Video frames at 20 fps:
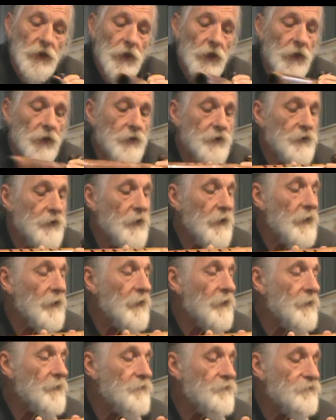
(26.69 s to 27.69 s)
And
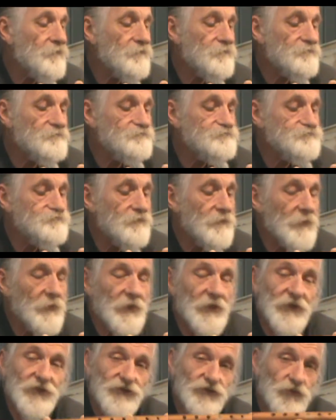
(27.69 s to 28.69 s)

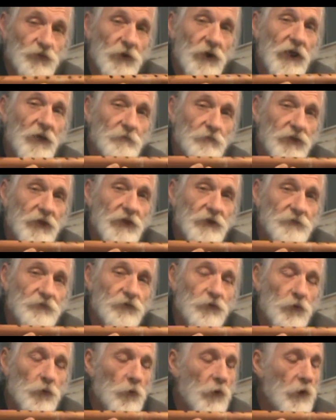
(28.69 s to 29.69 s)
this is what I played
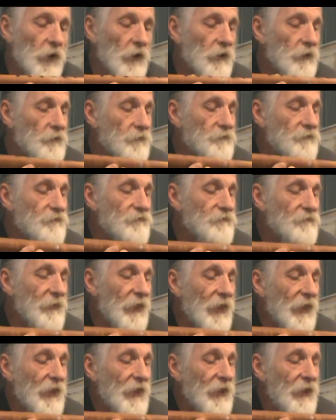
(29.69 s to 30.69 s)
for a while.
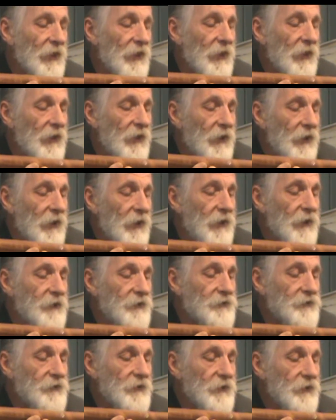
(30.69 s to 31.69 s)

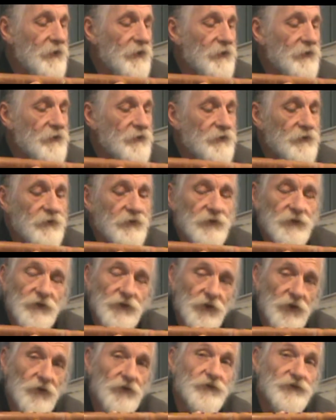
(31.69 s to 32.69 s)
And,
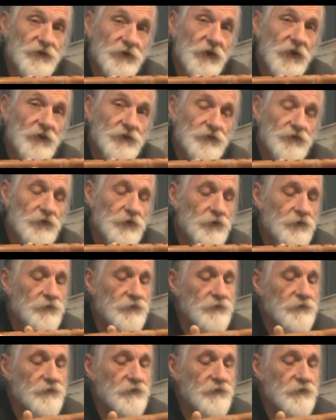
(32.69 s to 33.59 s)
you know, it's a nice flute.